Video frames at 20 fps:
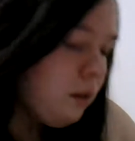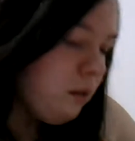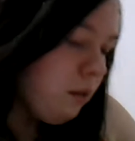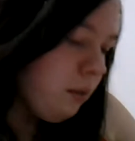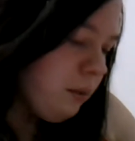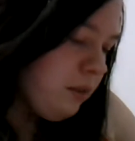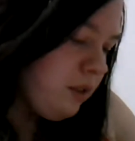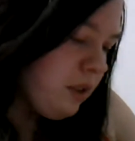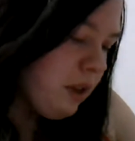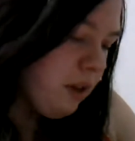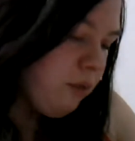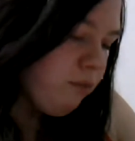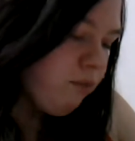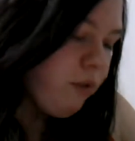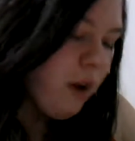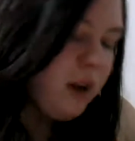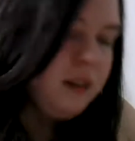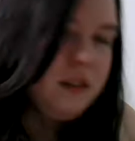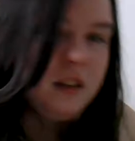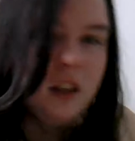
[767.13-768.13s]
was I
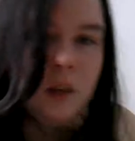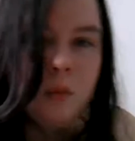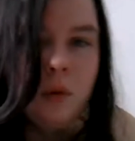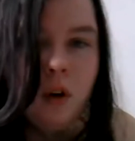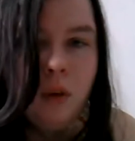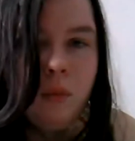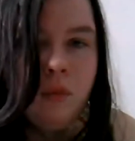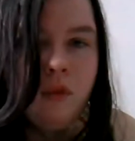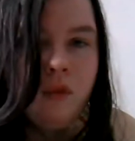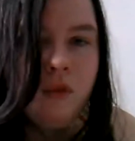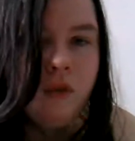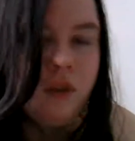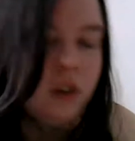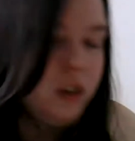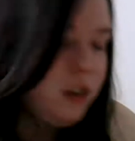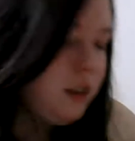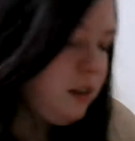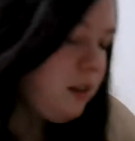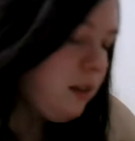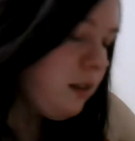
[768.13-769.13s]
ranting about before
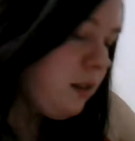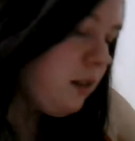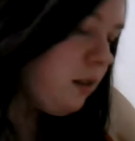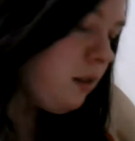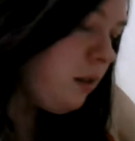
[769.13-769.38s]
this?